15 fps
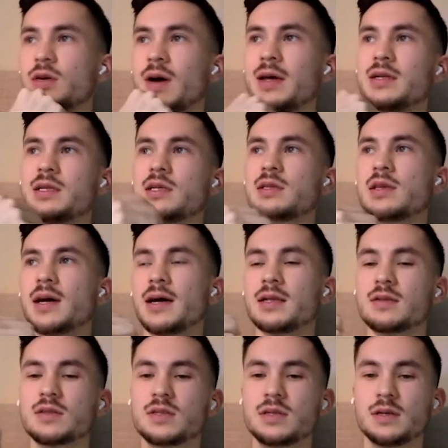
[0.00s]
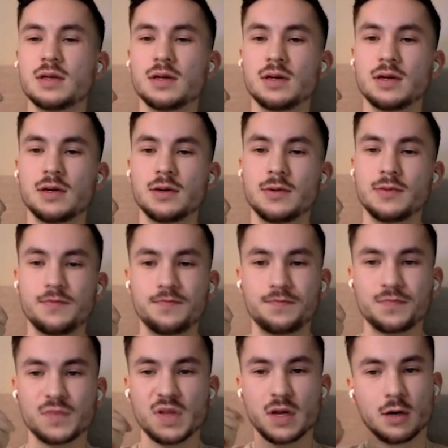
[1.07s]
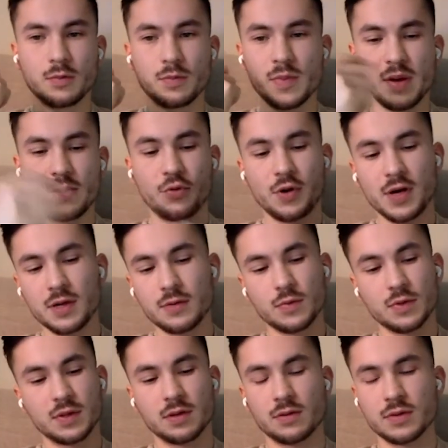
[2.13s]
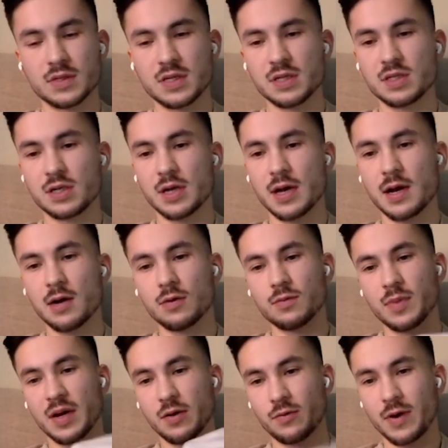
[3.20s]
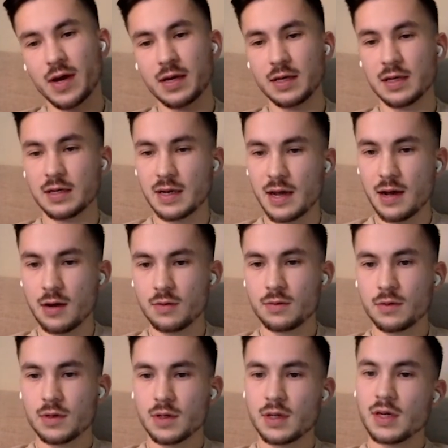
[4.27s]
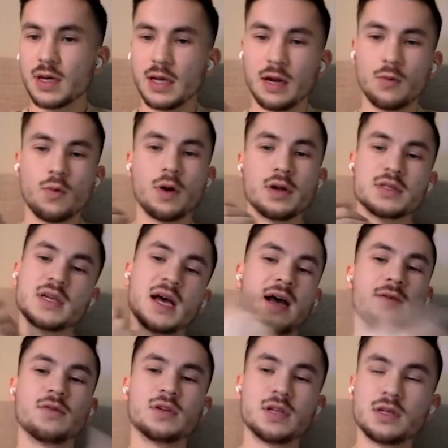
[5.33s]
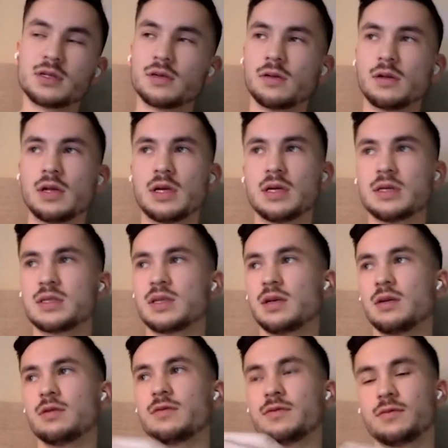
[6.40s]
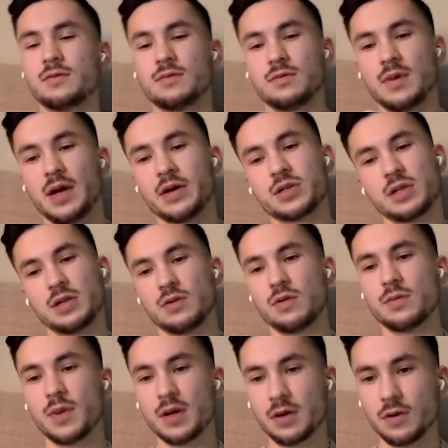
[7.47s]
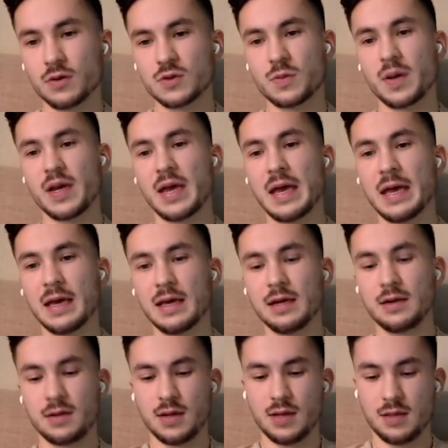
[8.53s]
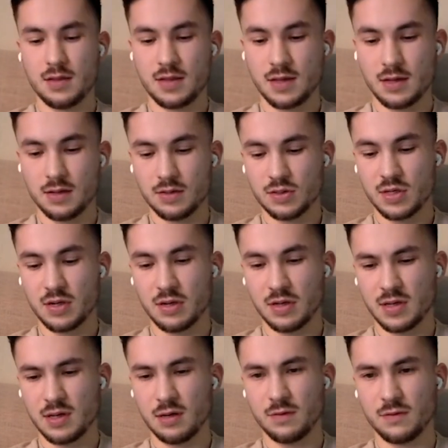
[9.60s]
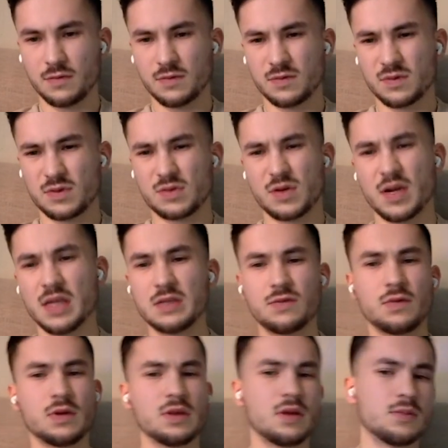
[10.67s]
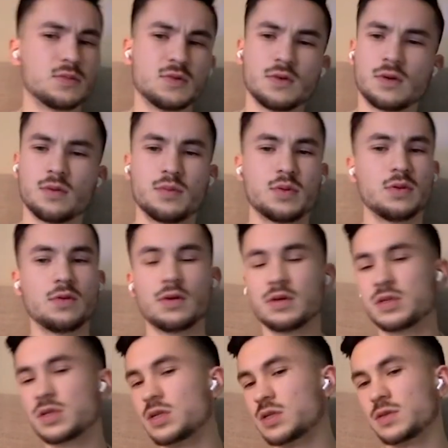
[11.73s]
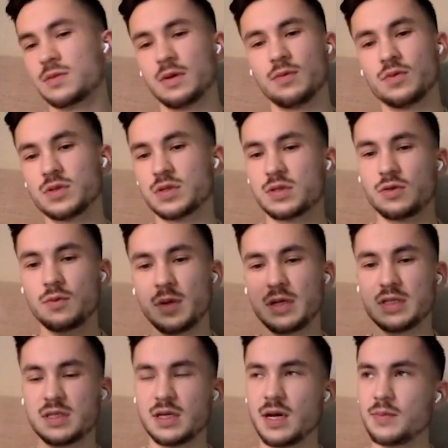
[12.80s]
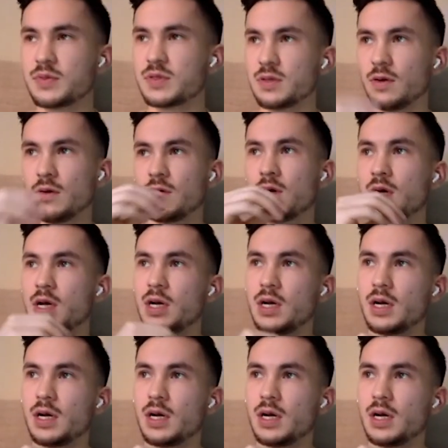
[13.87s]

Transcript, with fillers: so I did that to um, help memorate what they were teaching out by writing it down, and I wanted to have it digitally instead of actually doing my notes by hand and then trying kind of transferring them to a computer. It just it was too many steps, so